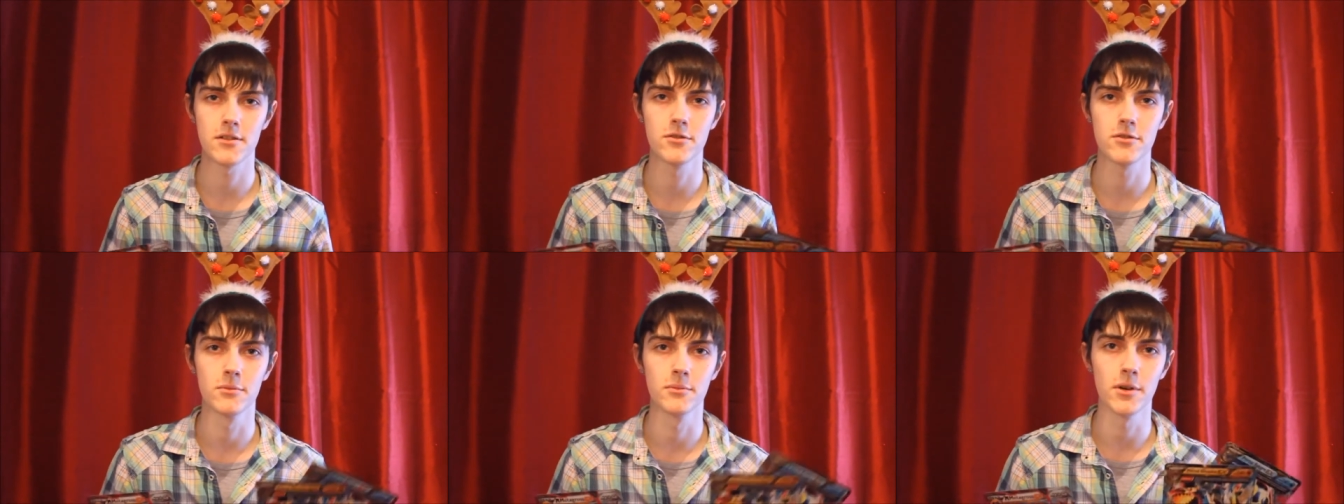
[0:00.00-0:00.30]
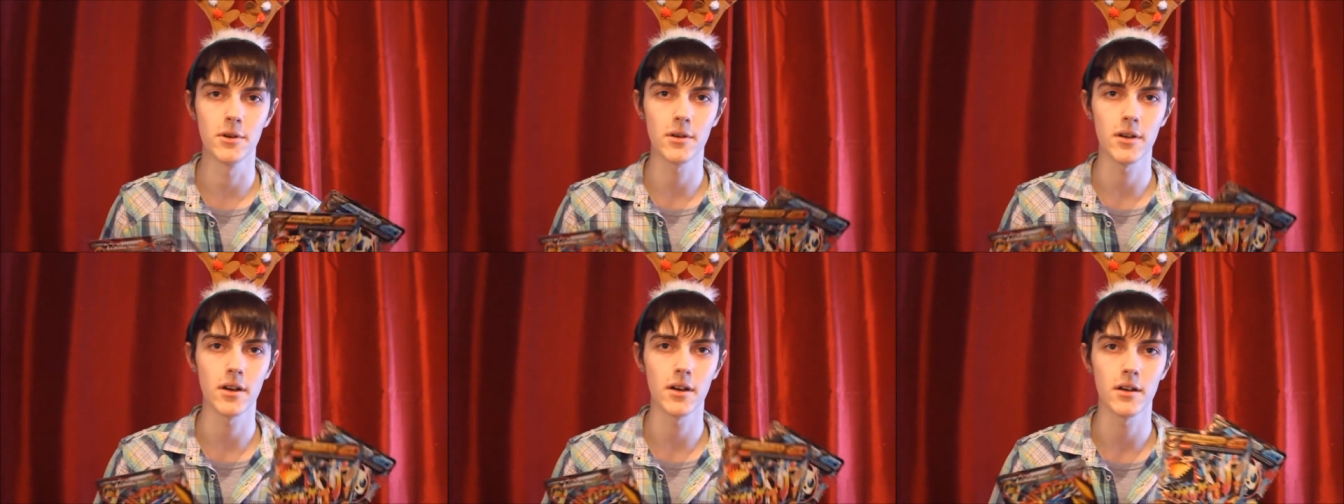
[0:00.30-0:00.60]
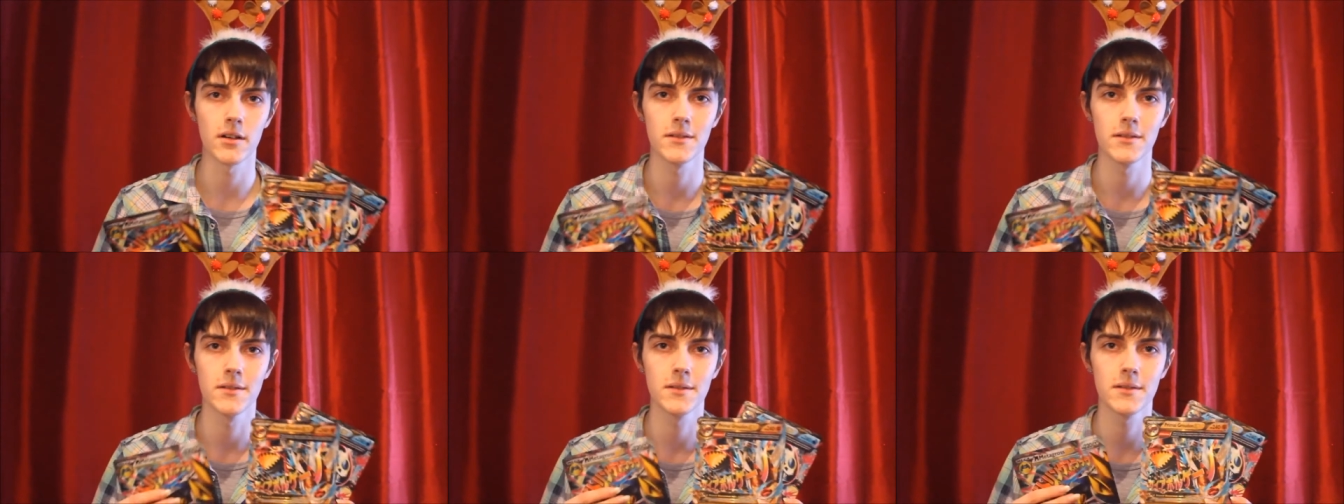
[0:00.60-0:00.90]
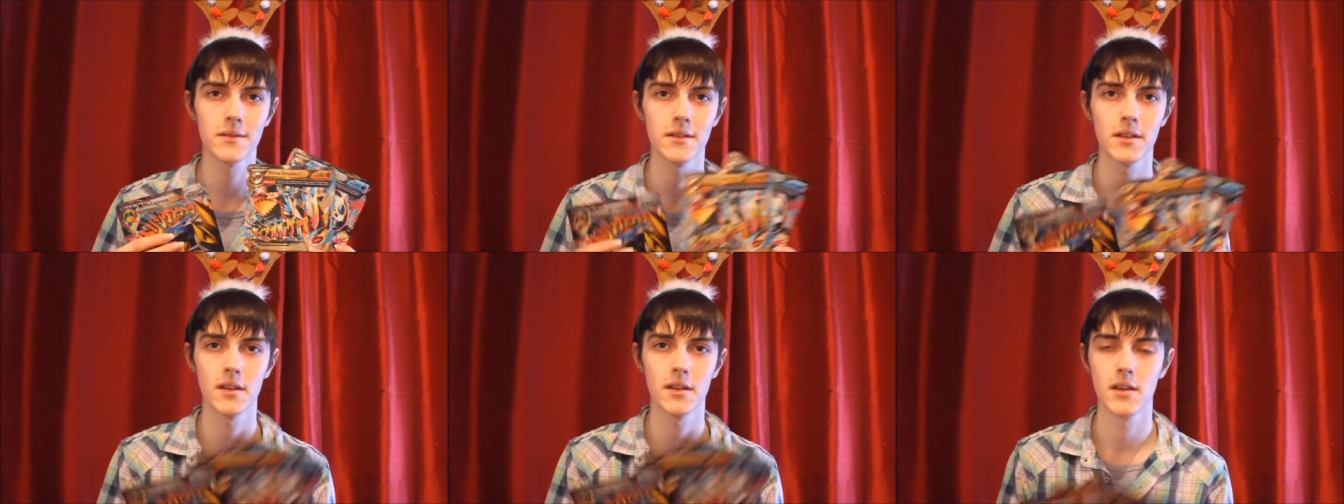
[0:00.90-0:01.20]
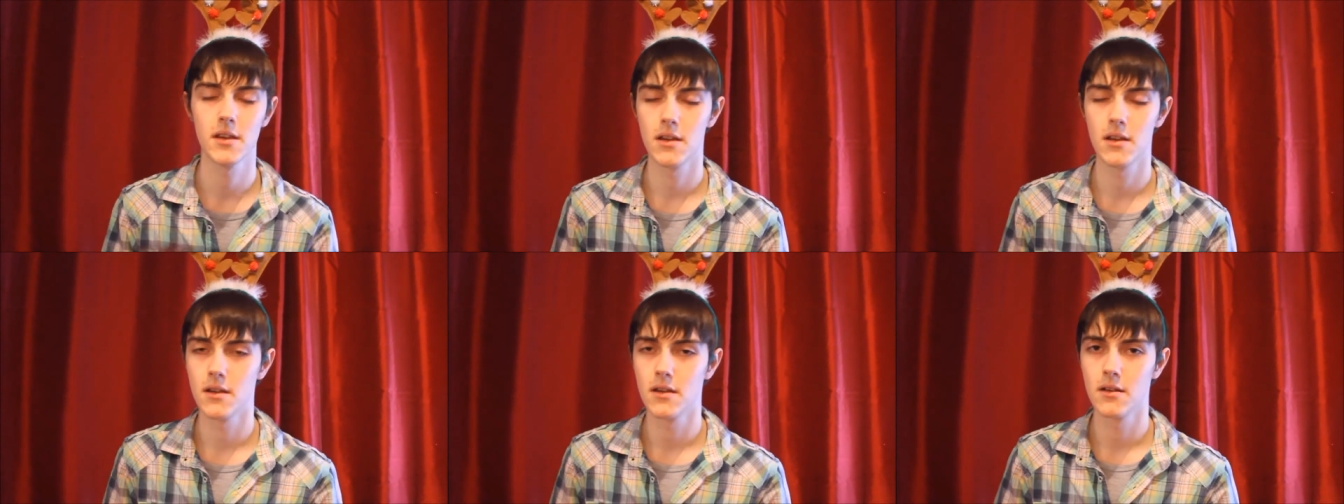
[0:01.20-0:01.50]
Jumbo cards,
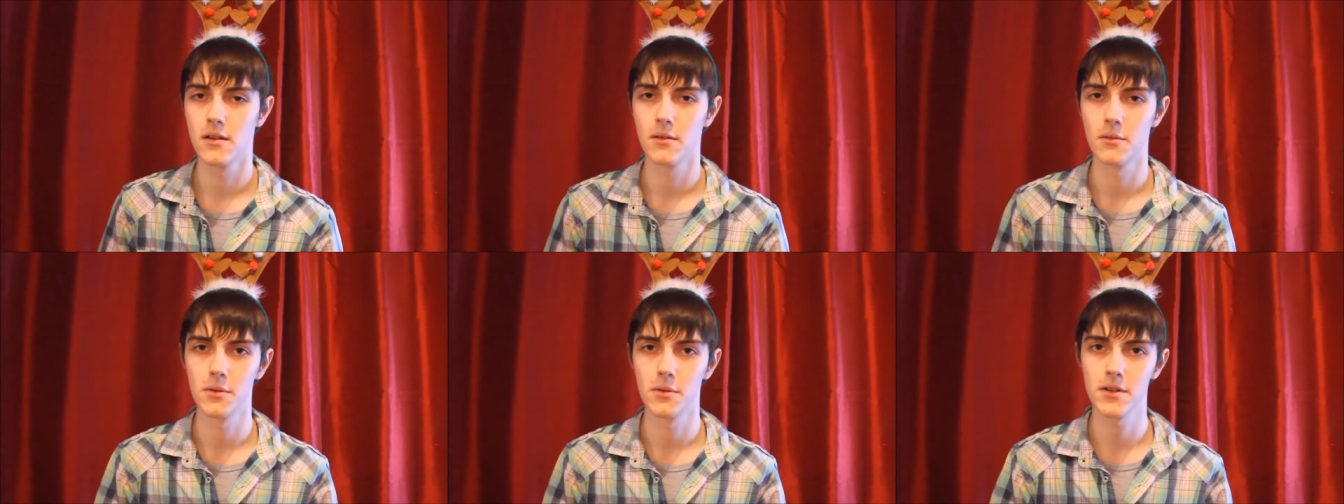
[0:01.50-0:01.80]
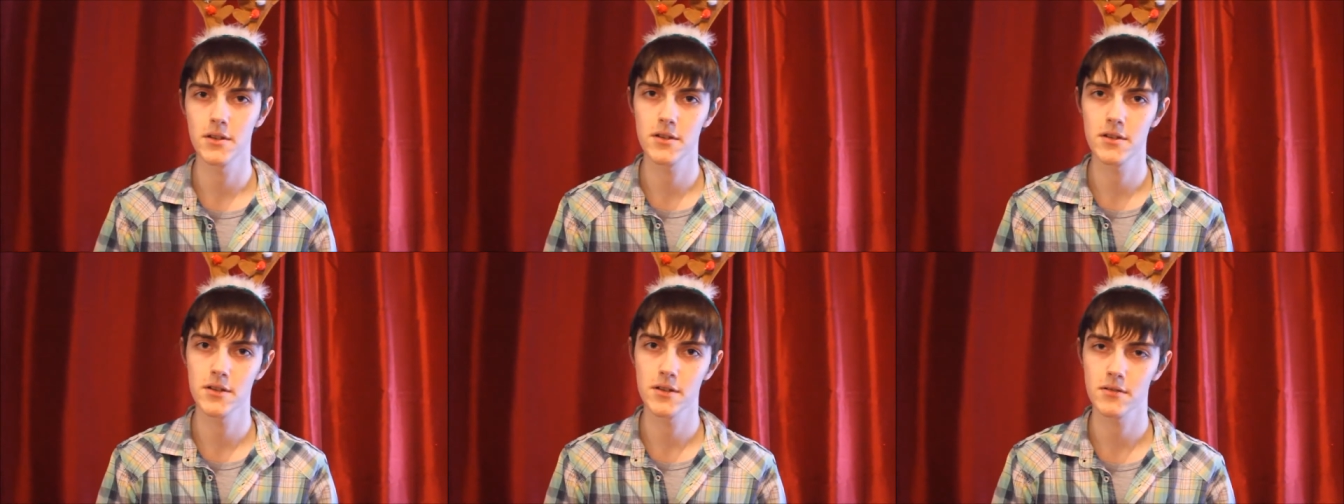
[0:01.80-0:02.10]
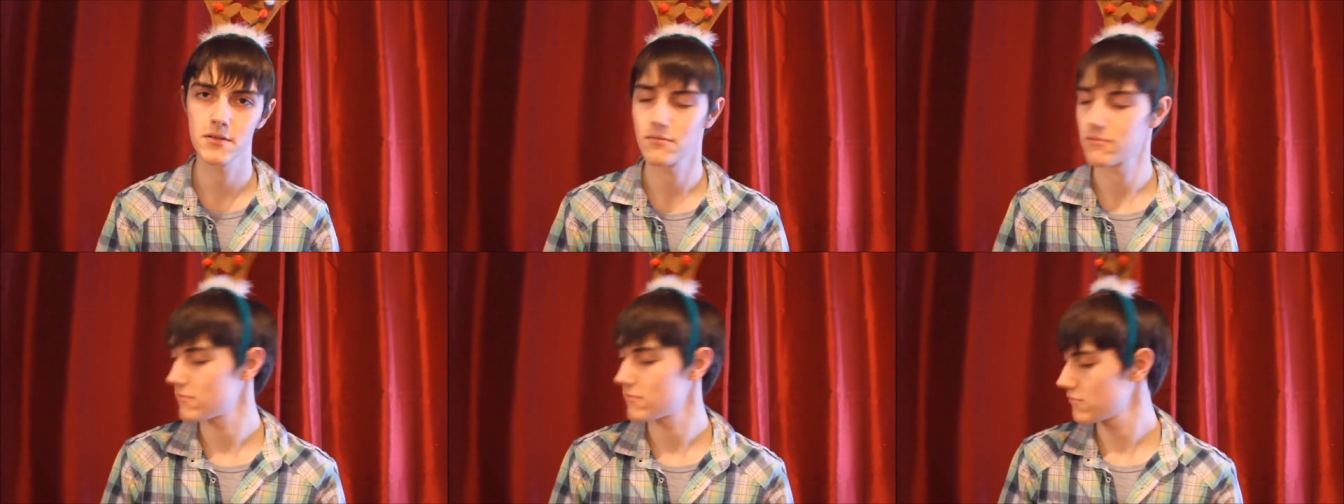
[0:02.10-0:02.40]
which